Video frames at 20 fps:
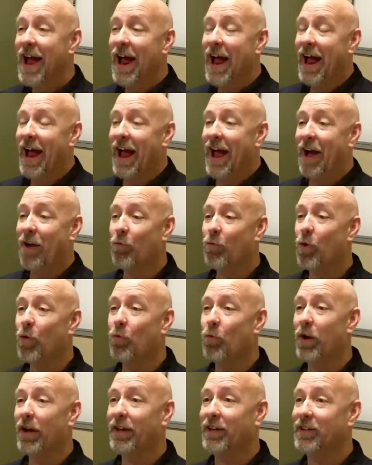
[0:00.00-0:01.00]
And
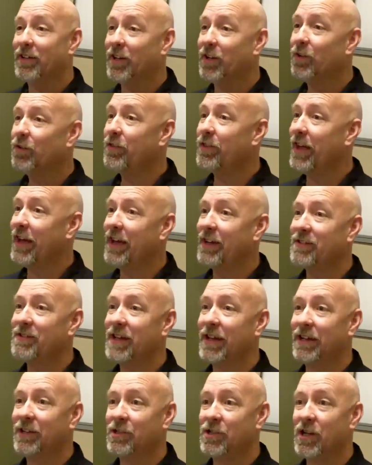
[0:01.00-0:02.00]
when we do this,
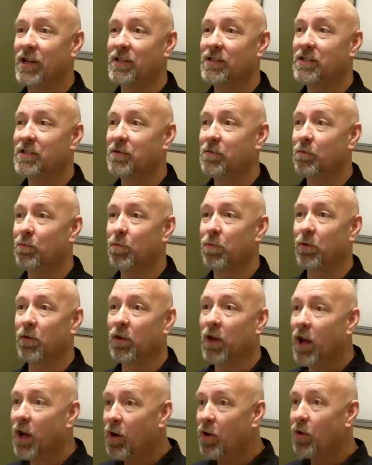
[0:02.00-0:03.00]
it just
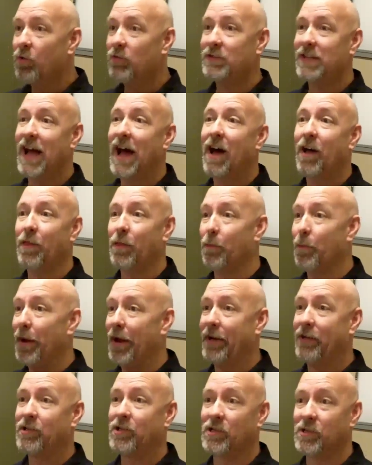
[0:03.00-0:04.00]
blows out the
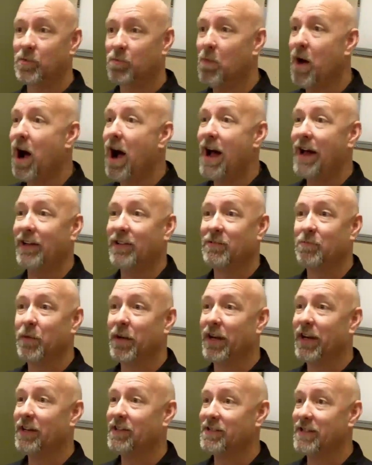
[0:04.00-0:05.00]
patient's minds
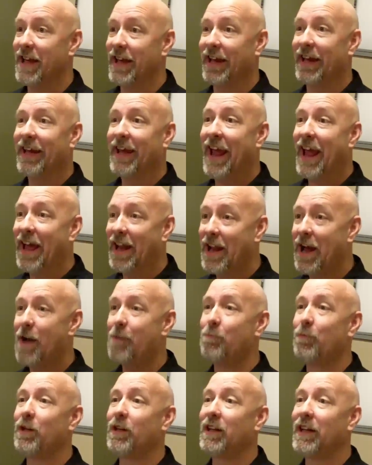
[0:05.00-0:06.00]
because they
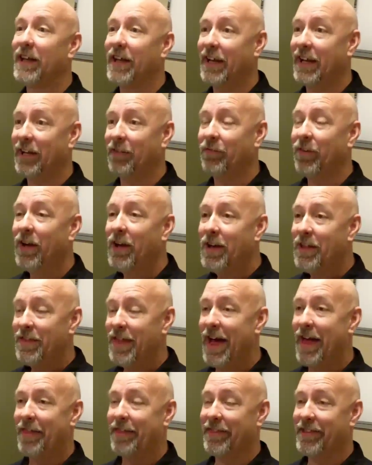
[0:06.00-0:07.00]
cannot believe
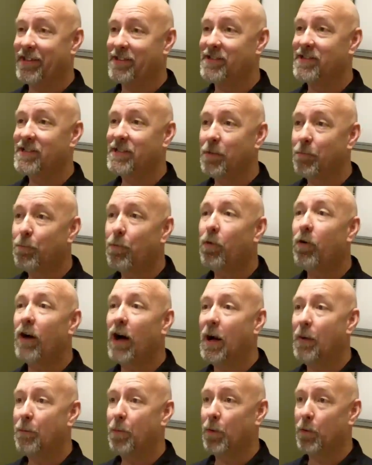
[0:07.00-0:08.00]
that this simple
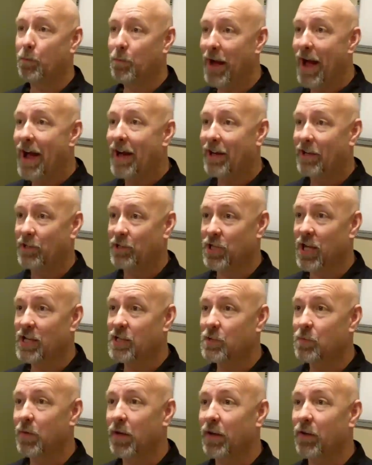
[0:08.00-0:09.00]
upper back
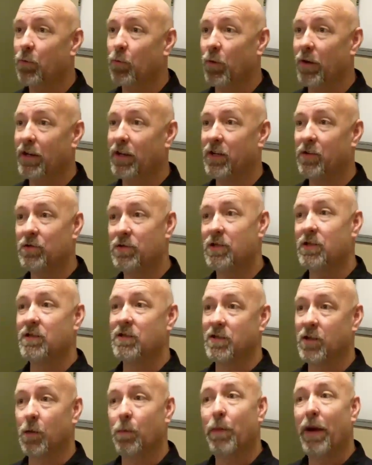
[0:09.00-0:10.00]
adjustment reduces
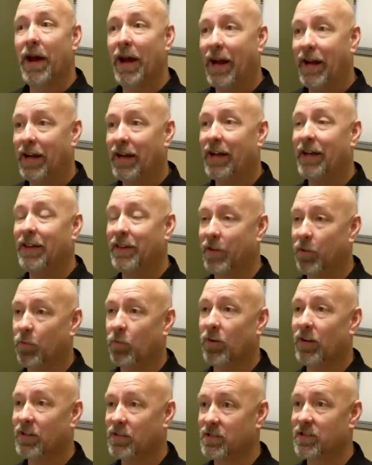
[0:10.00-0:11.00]
their pain in their
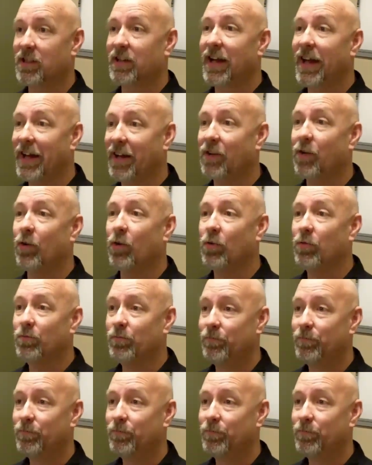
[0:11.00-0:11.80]
wrist and ankle.